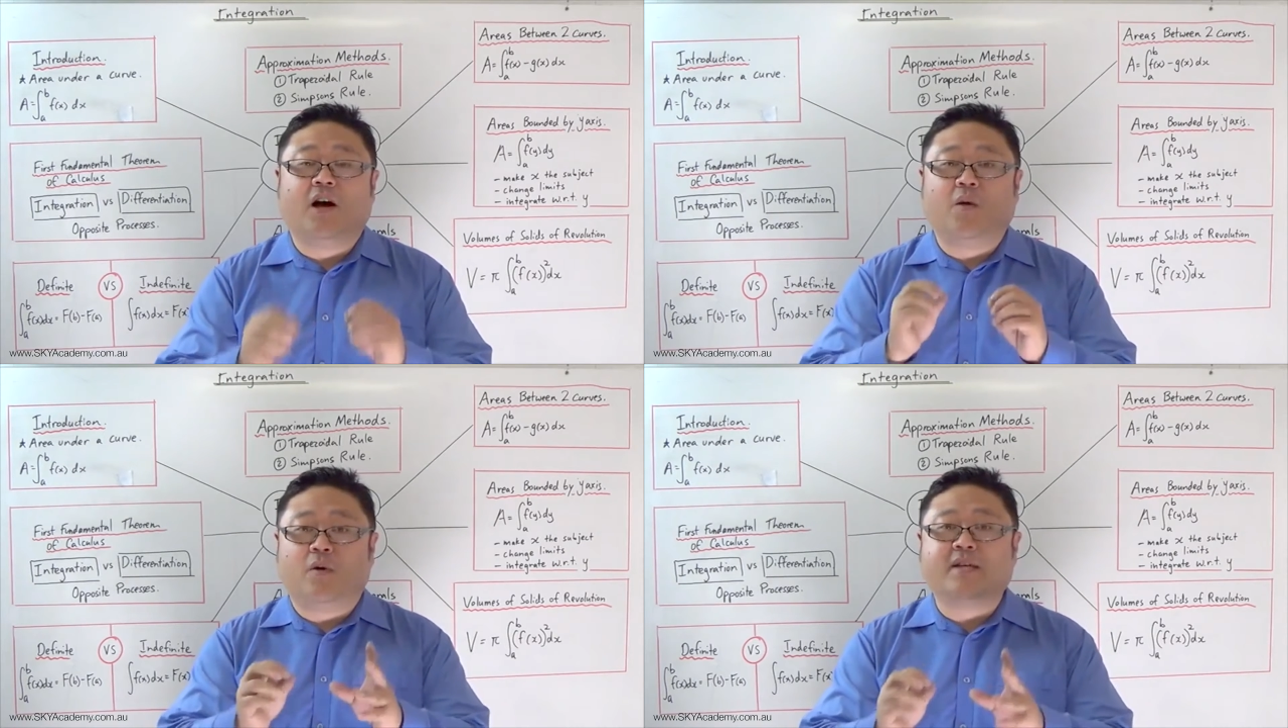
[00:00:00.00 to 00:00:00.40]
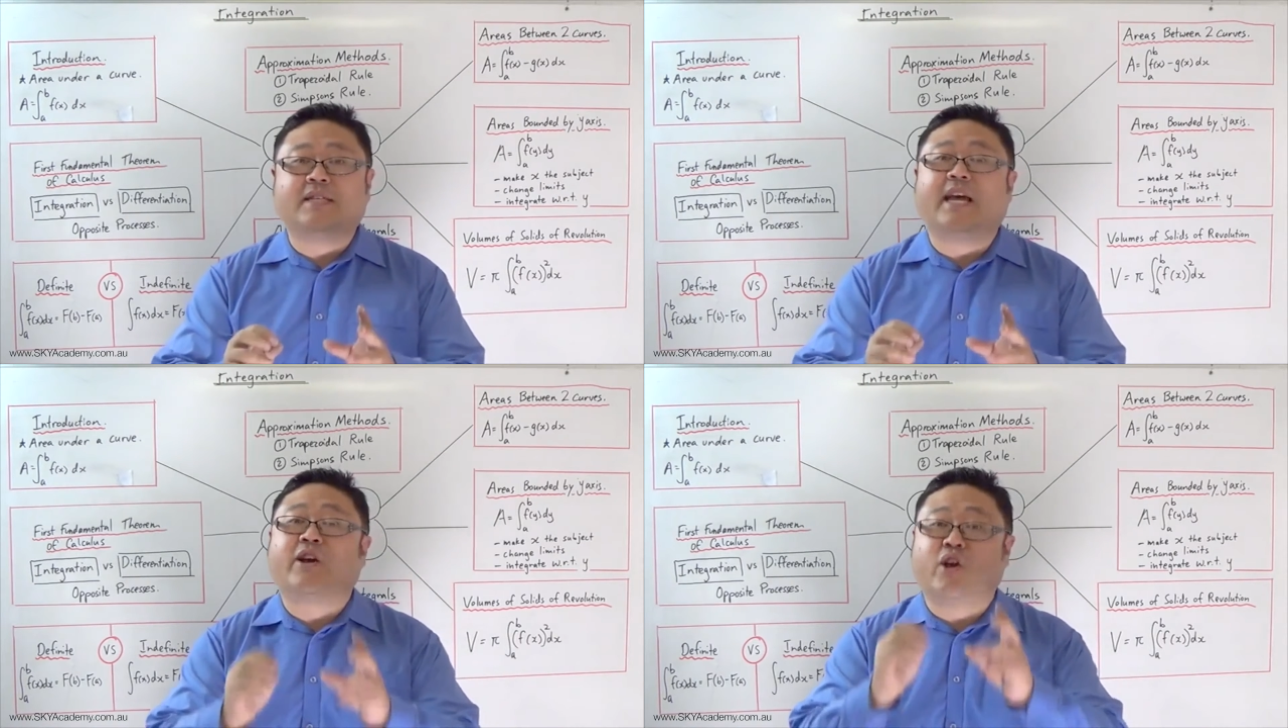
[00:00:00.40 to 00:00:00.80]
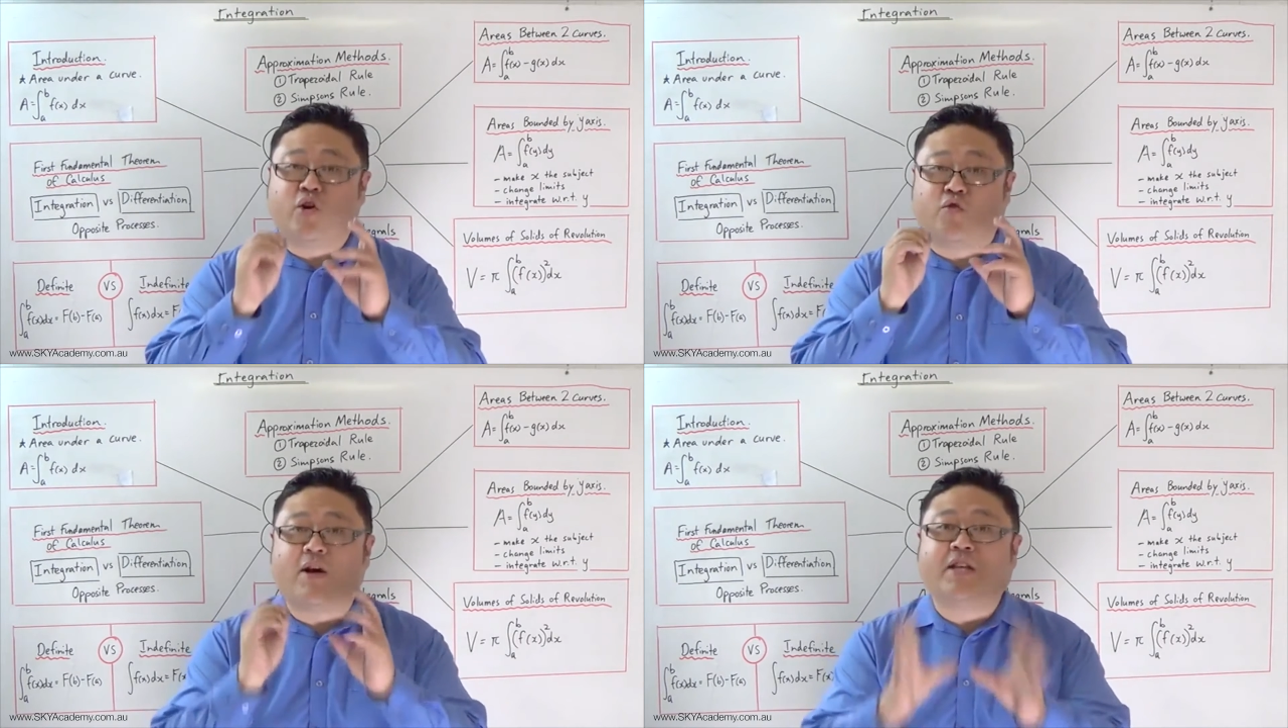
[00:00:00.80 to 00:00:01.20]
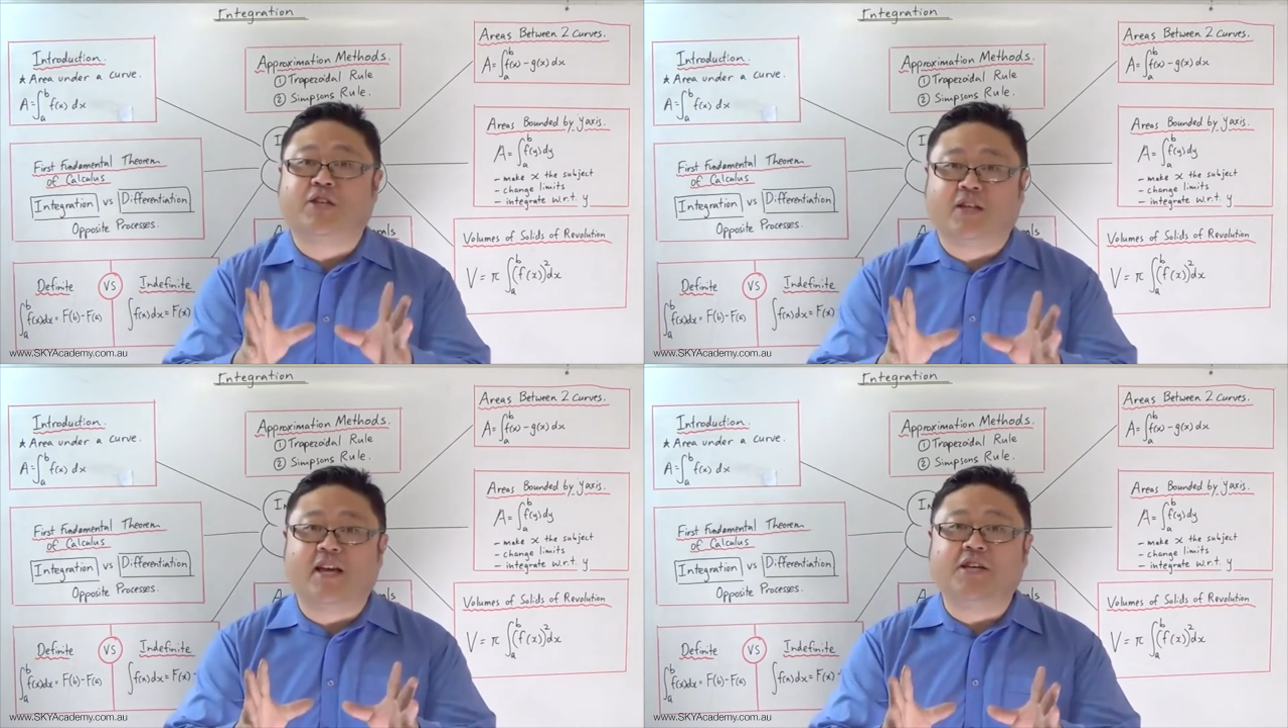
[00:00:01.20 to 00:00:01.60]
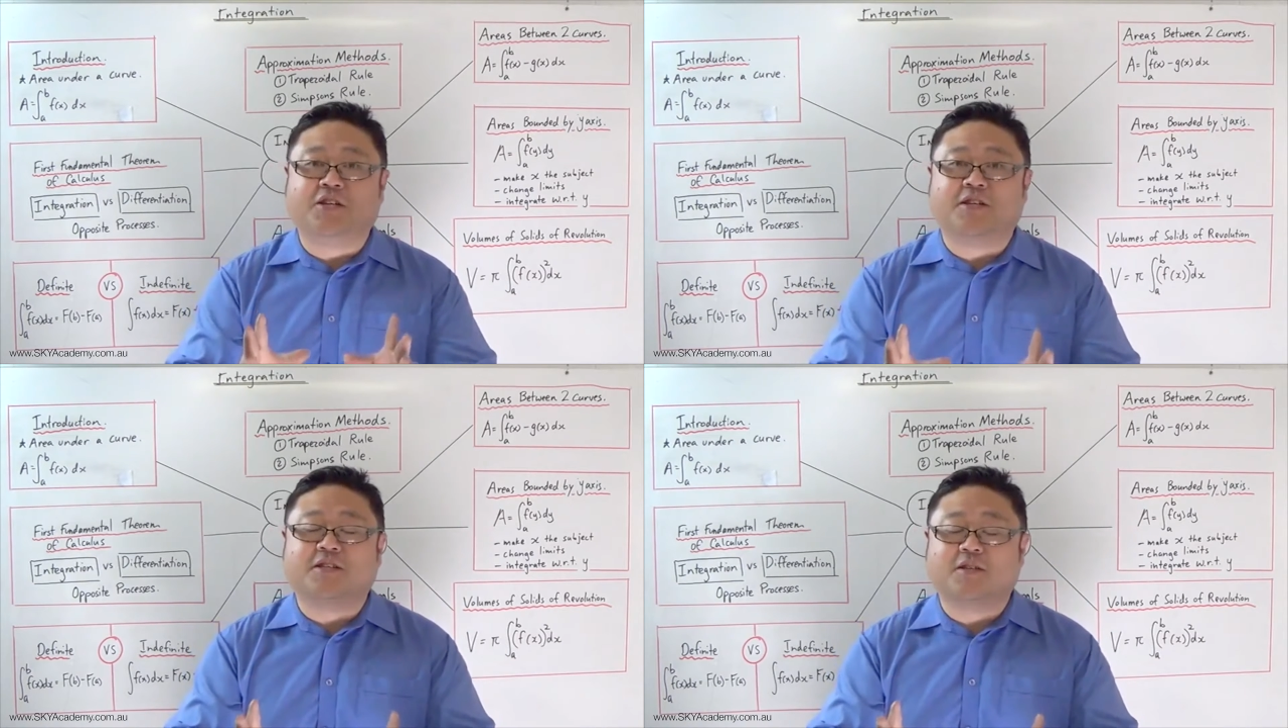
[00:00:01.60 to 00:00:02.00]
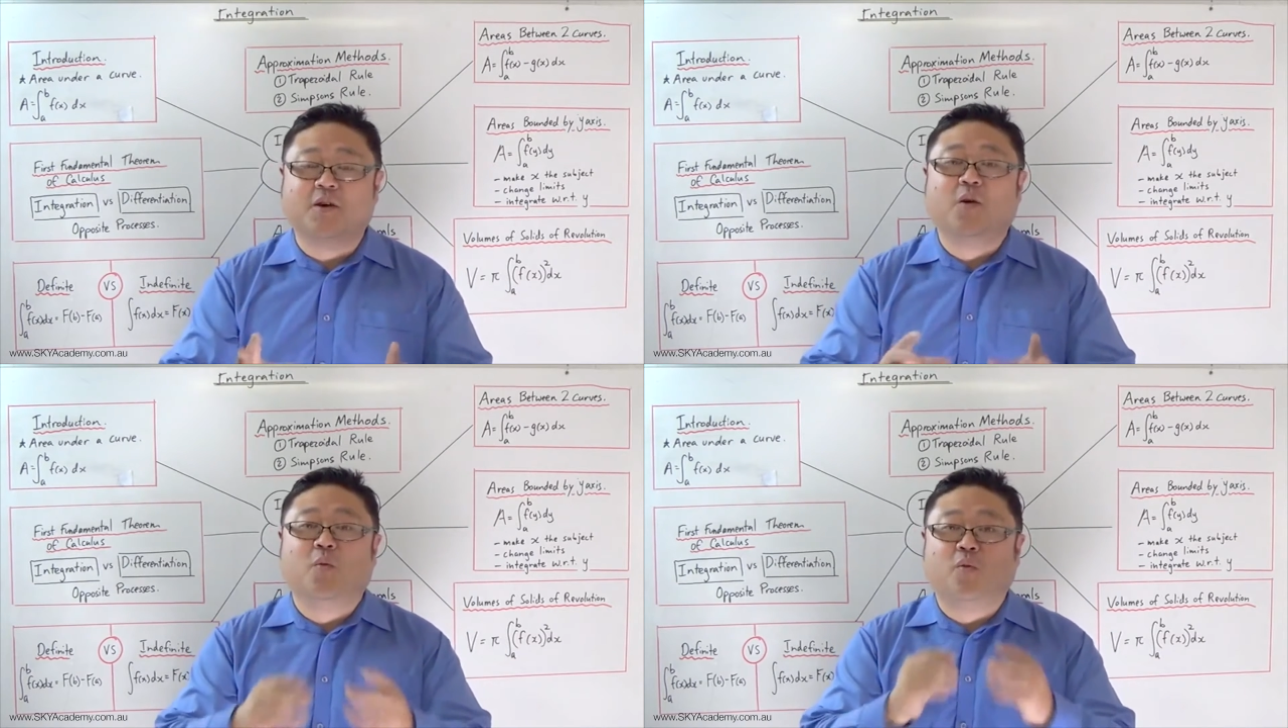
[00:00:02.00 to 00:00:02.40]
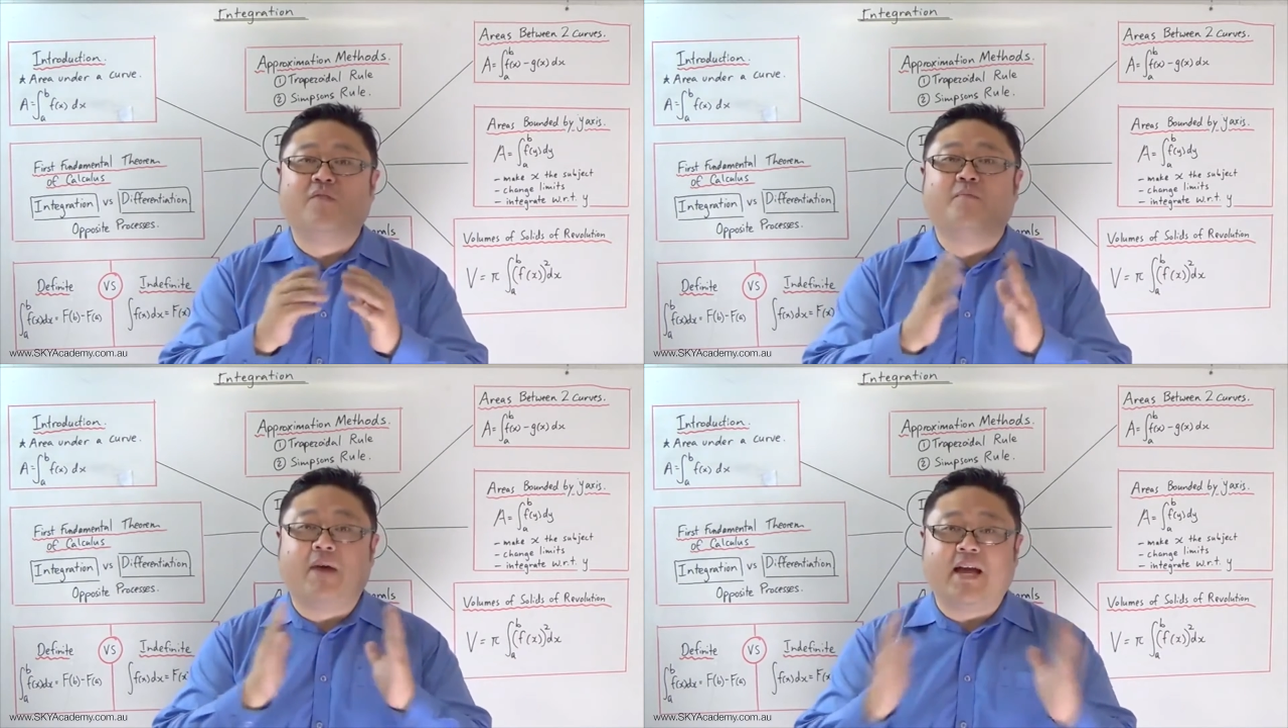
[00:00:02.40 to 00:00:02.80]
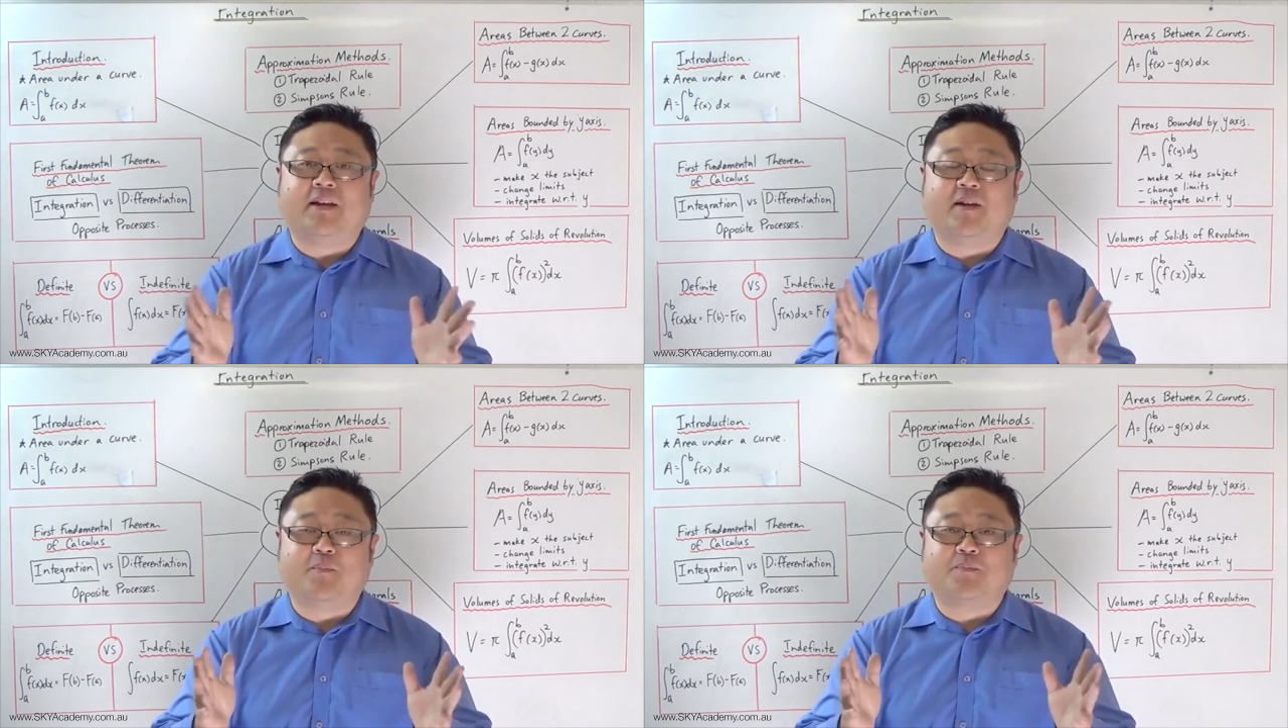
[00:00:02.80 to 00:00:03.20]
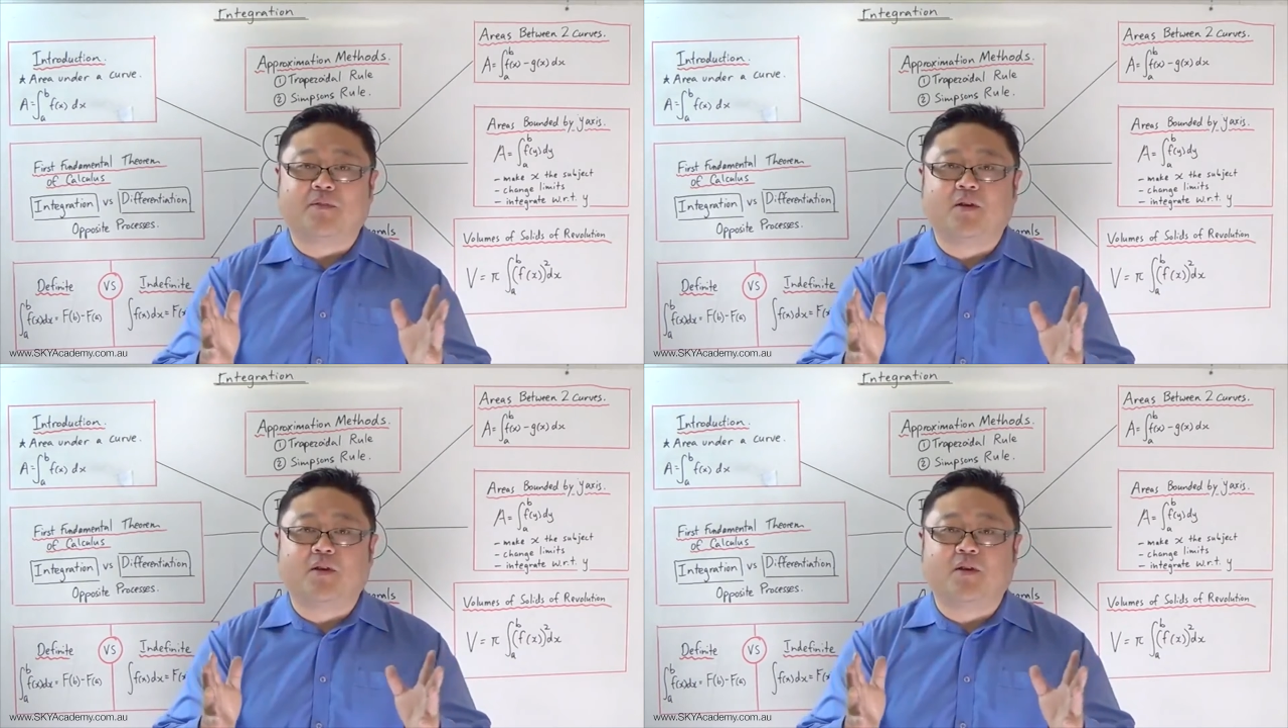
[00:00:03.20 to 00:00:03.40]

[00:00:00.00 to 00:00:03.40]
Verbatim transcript: I want to say congratulations. We've made it.